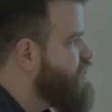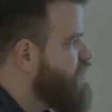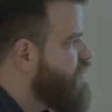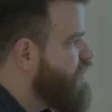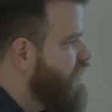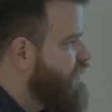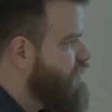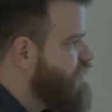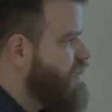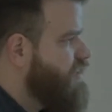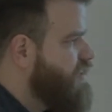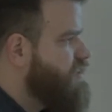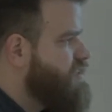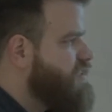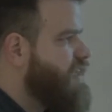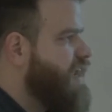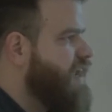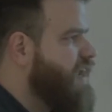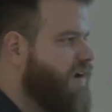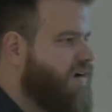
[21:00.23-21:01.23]
you don't have to
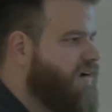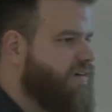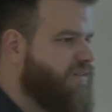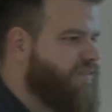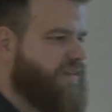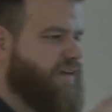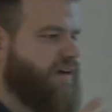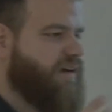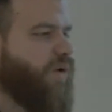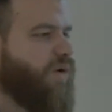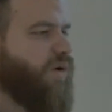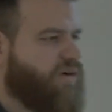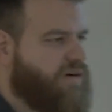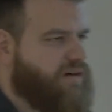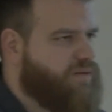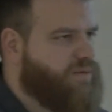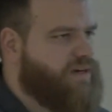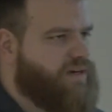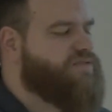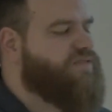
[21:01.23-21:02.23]
state all of the order
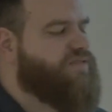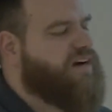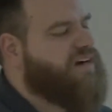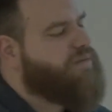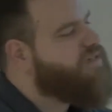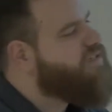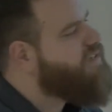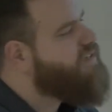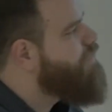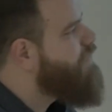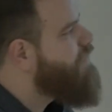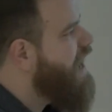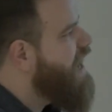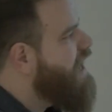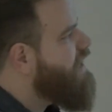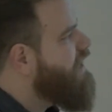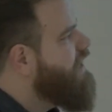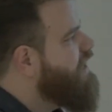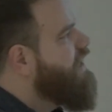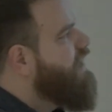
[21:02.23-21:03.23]
in which variables come
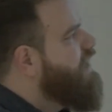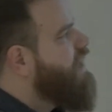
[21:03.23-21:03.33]
back.